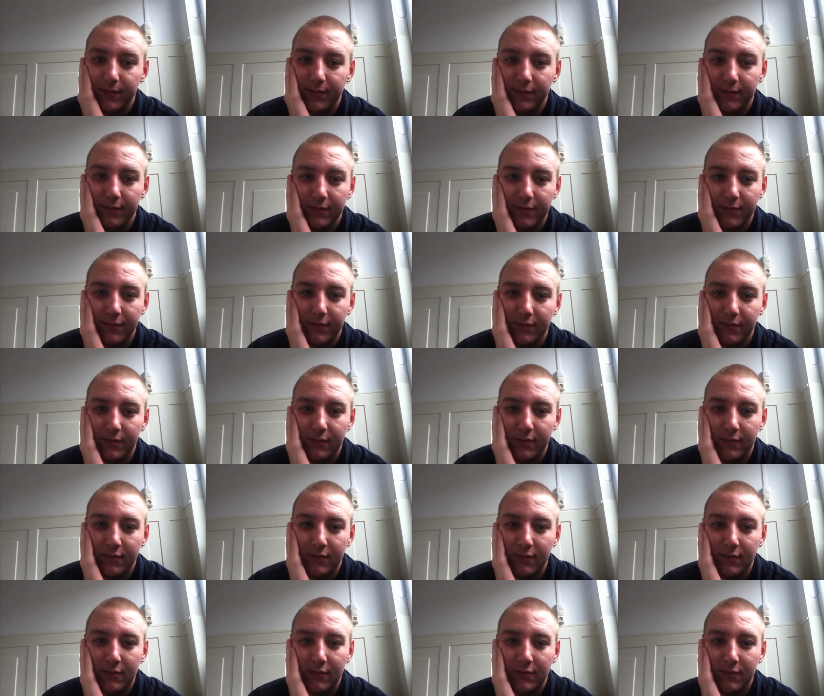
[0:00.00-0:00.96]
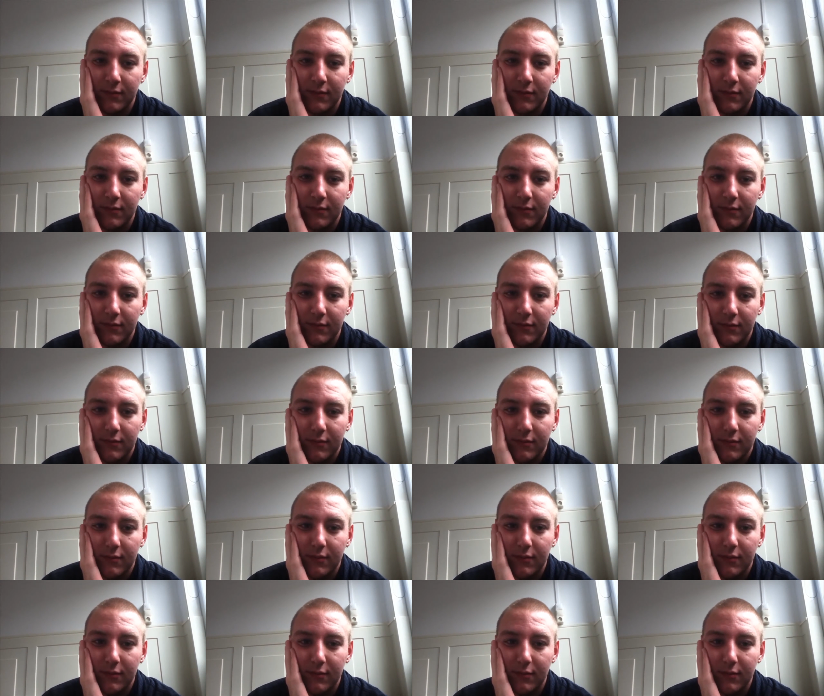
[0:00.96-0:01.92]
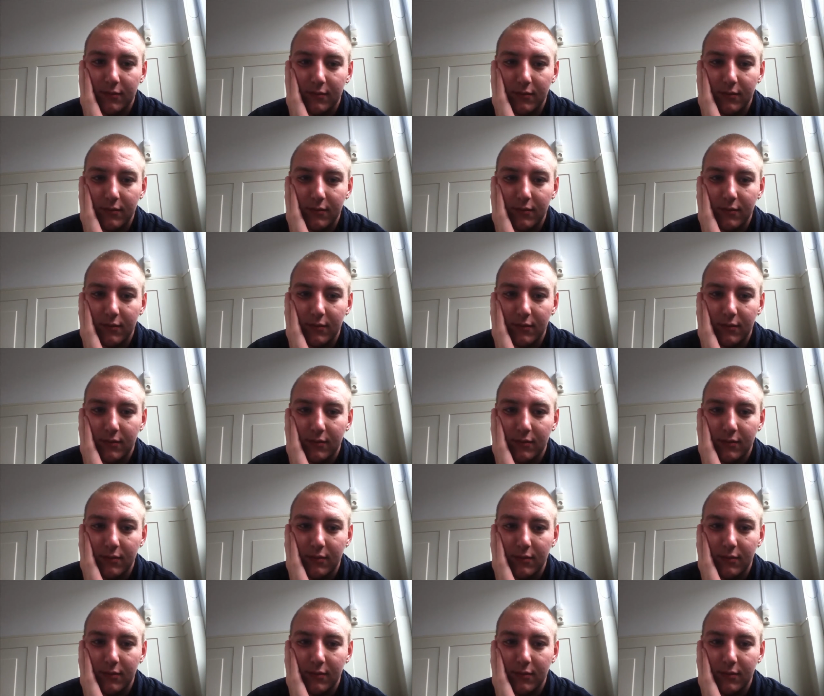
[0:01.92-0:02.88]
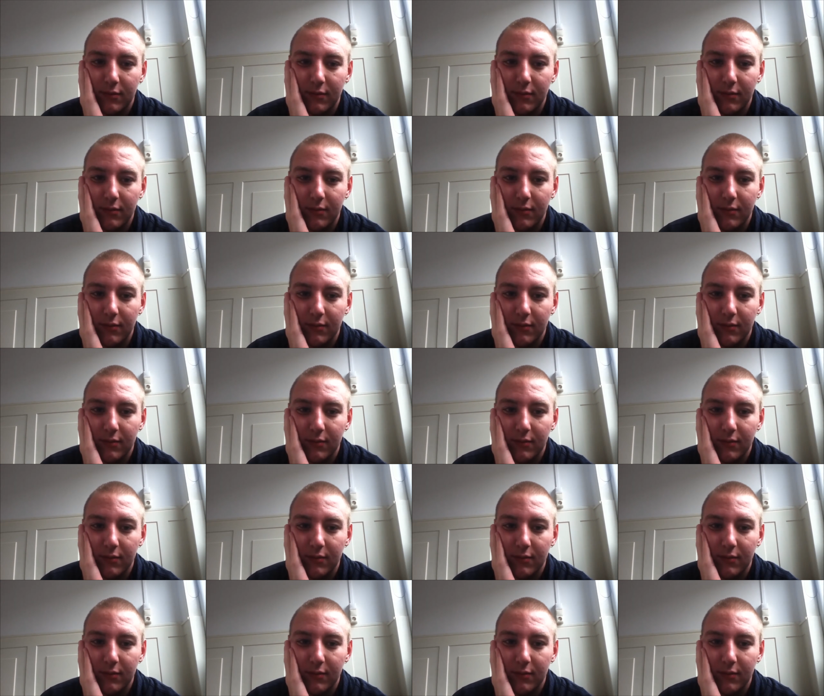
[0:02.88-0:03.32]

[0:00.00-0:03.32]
Nothing is said.